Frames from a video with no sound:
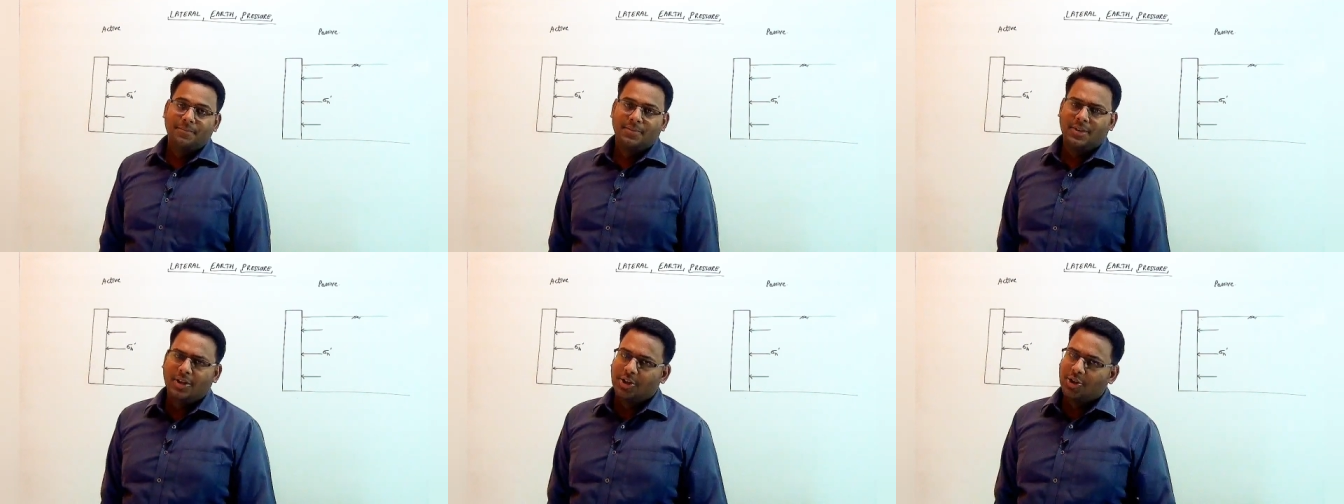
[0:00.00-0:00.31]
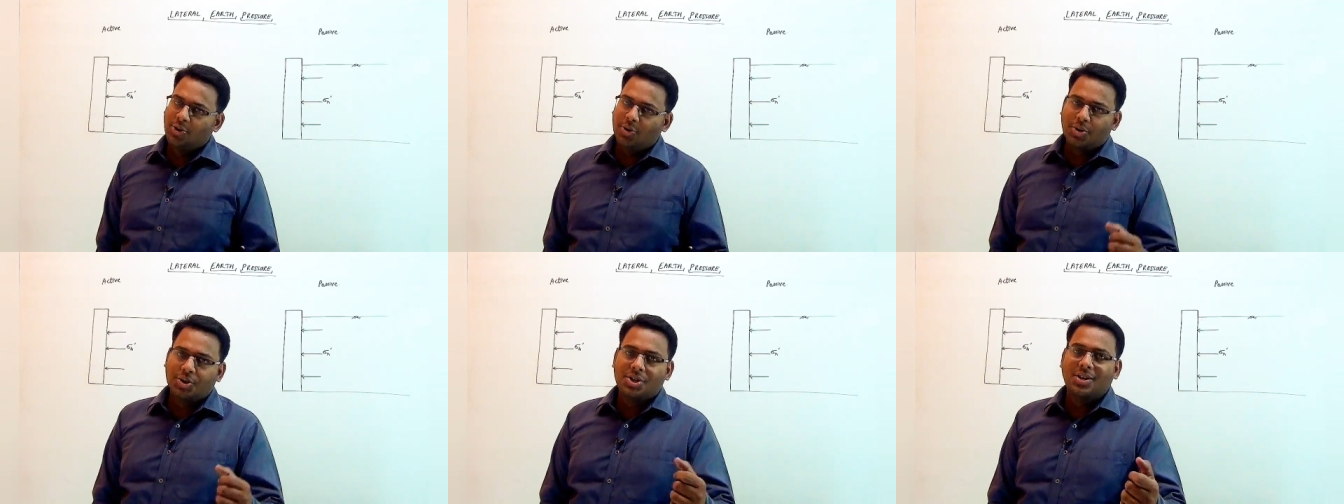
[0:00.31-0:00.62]
The
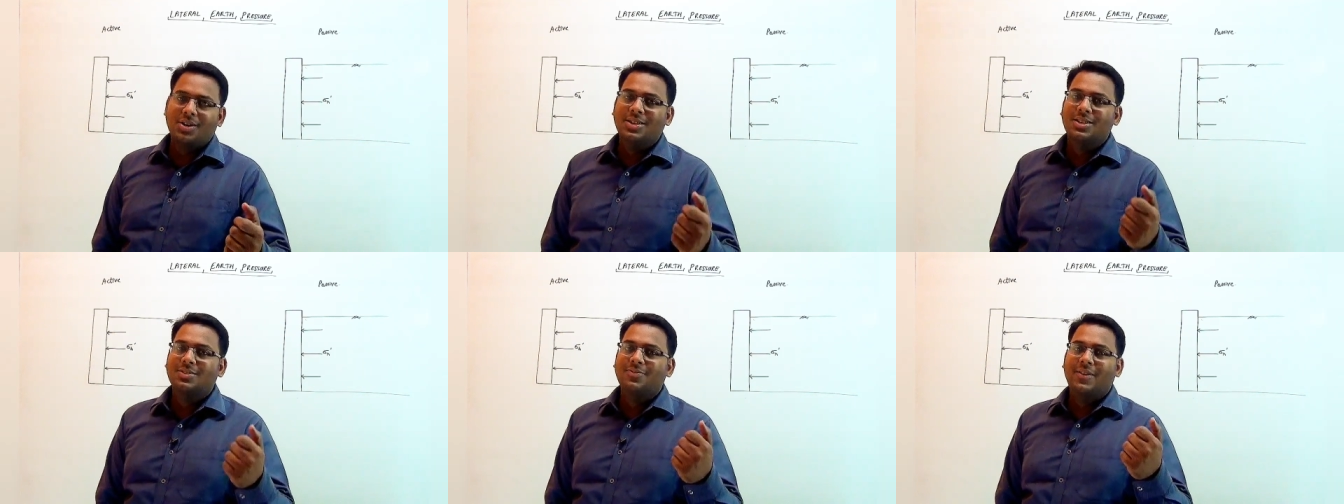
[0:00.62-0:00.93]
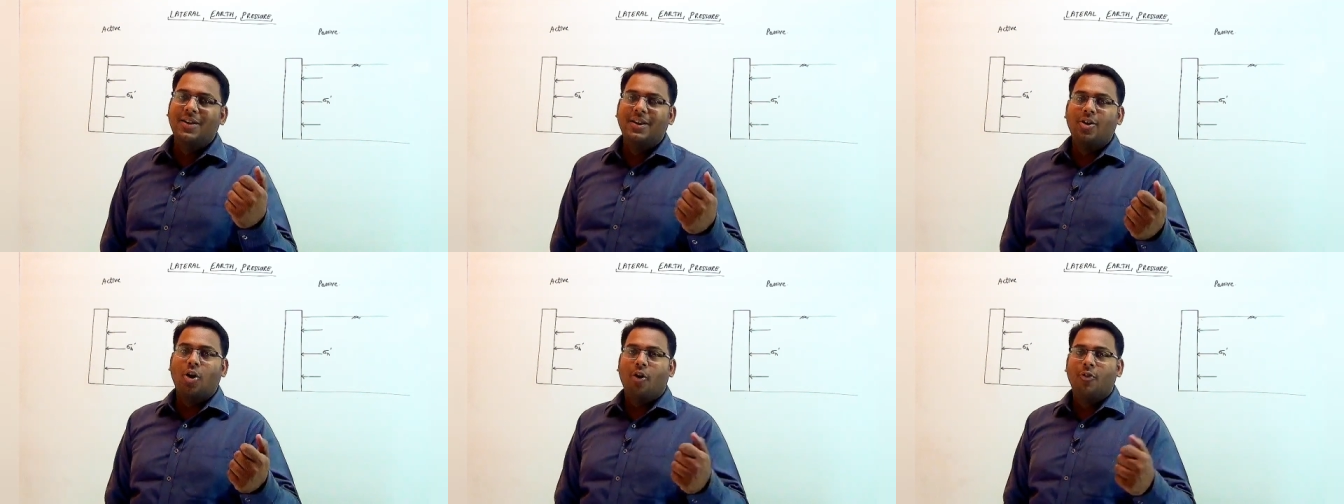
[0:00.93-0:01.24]
question is
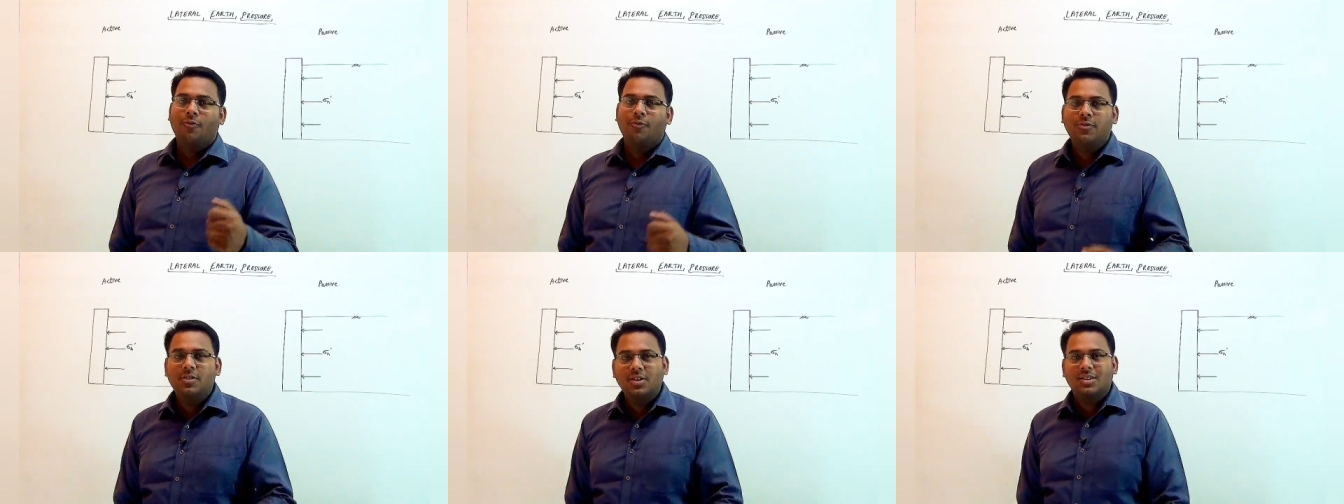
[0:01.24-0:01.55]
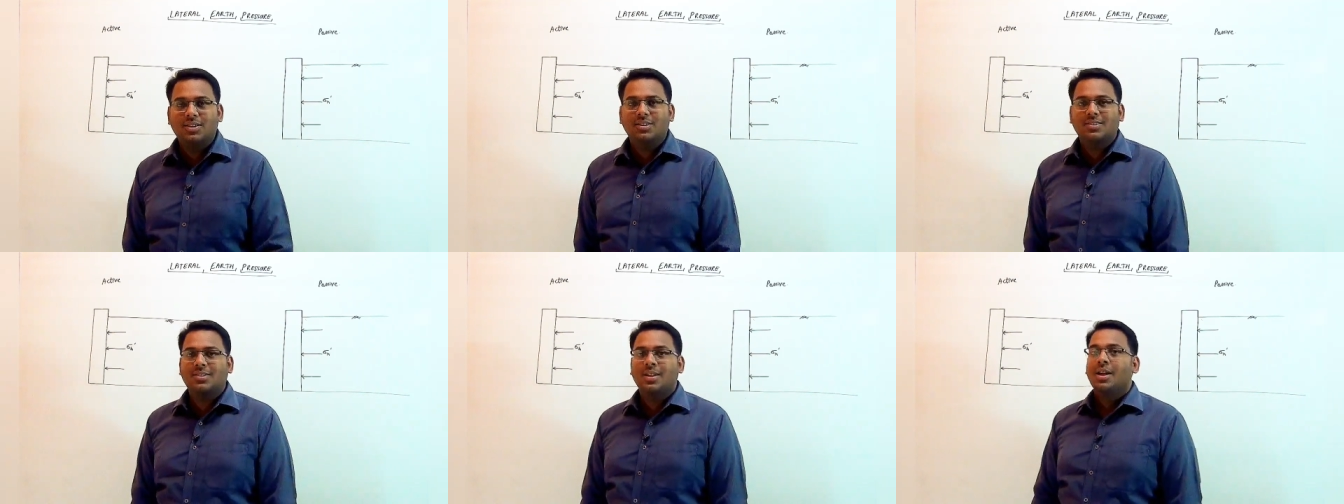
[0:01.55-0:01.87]
very
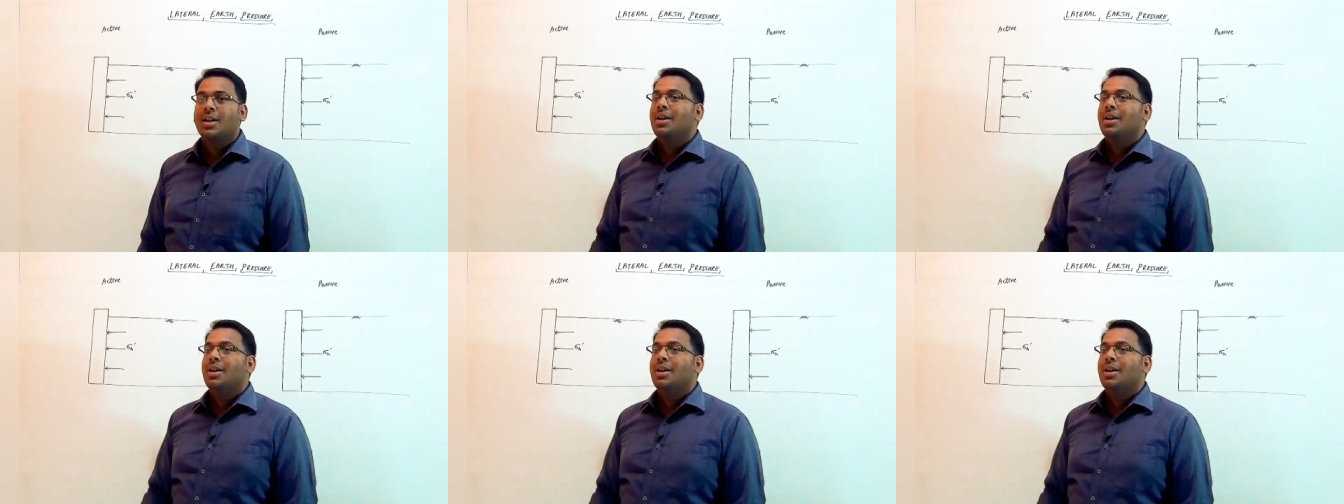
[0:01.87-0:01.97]
obvious